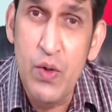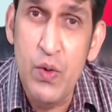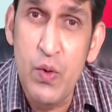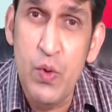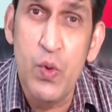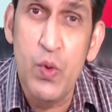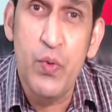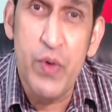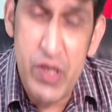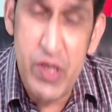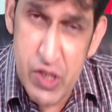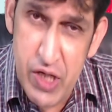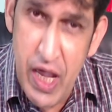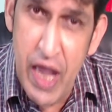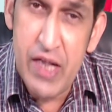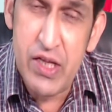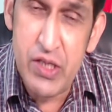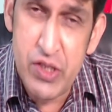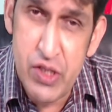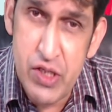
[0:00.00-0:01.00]
who
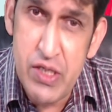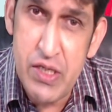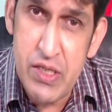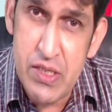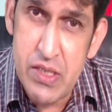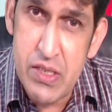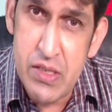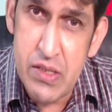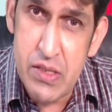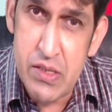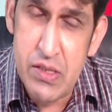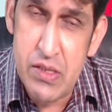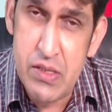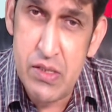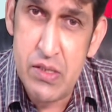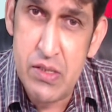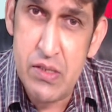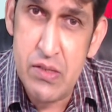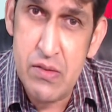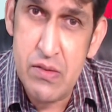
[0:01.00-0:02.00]
reject
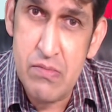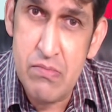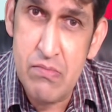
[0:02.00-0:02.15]
Jesus.